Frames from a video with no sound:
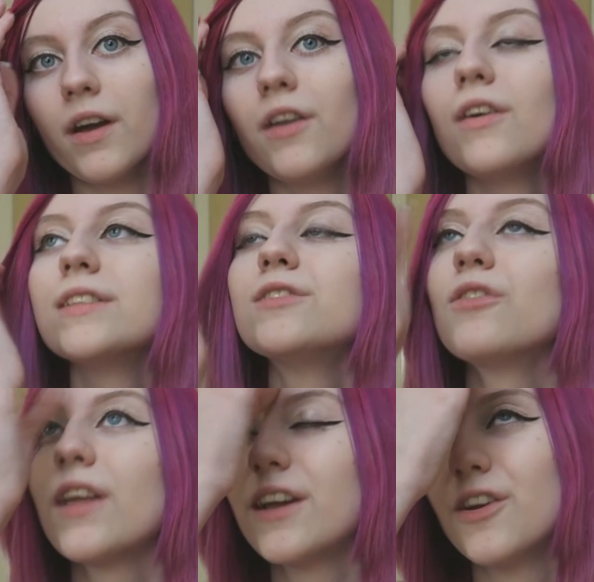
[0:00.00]
I know it's
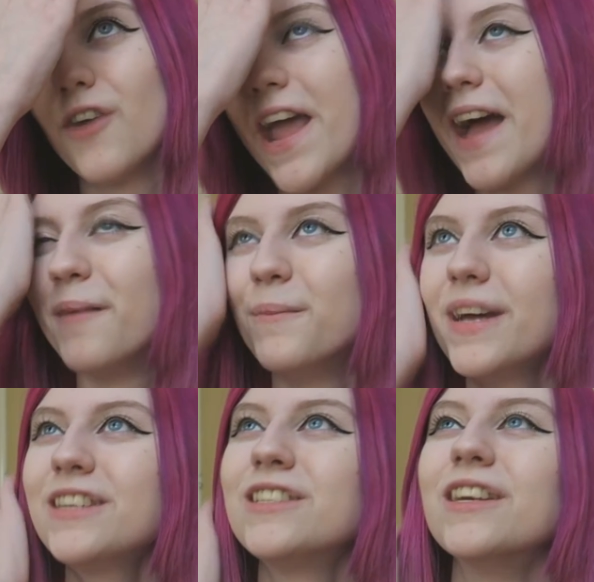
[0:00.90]
not like a great
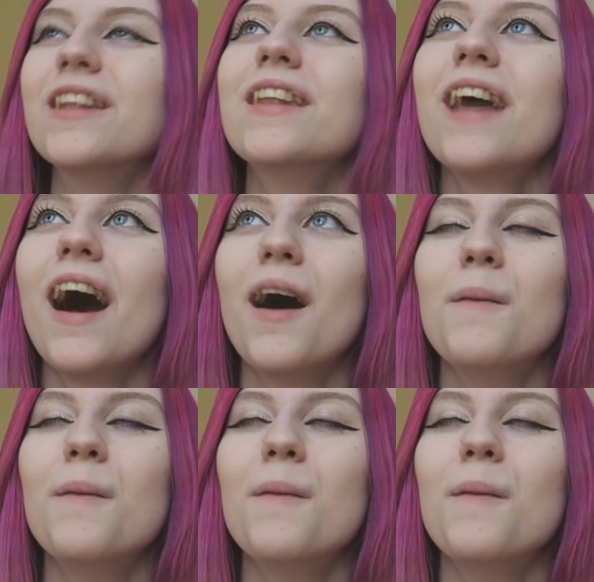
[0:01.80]
ambition,